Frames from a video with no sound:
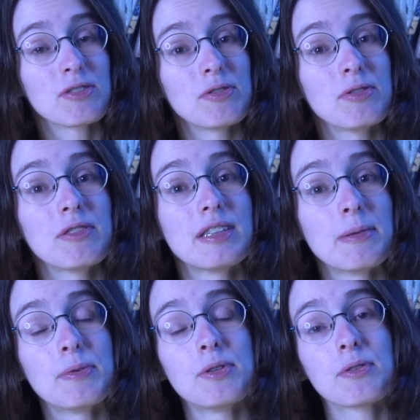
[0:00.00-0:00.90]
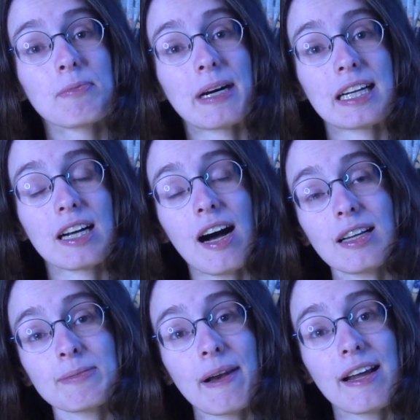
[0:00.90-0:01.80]
to debut my
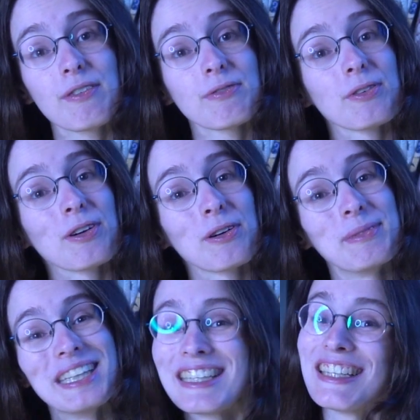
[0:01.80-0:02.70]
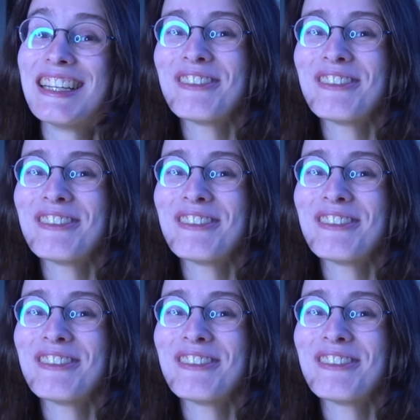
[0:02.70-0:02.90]
cosplay from Ikki